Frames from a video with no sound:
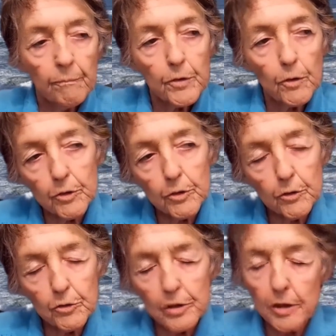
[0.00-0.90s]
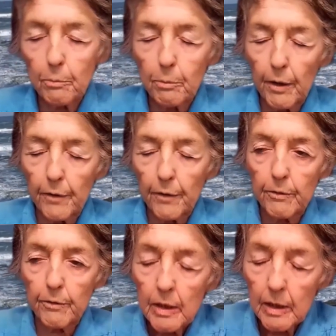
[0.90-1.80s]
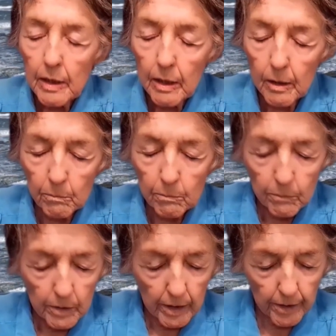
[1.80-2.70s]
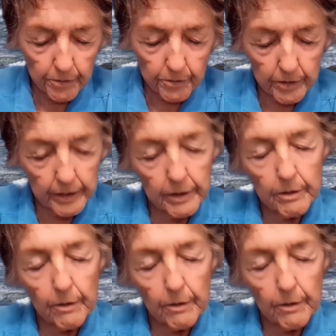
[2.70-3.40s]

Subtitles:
So did you see your brother as getting